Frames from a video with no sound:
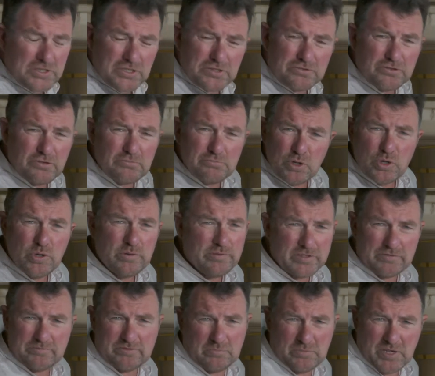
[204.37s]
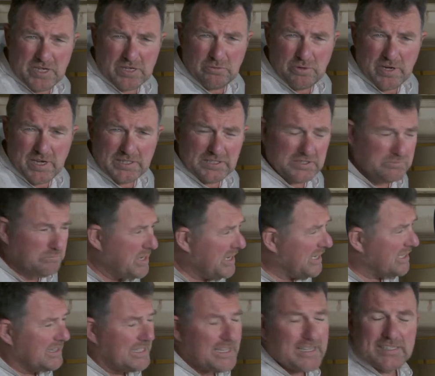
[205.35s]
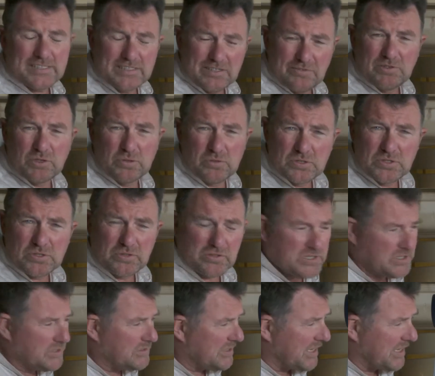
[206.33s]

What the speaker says: Just remove it from the equation. Make a list of those sorts of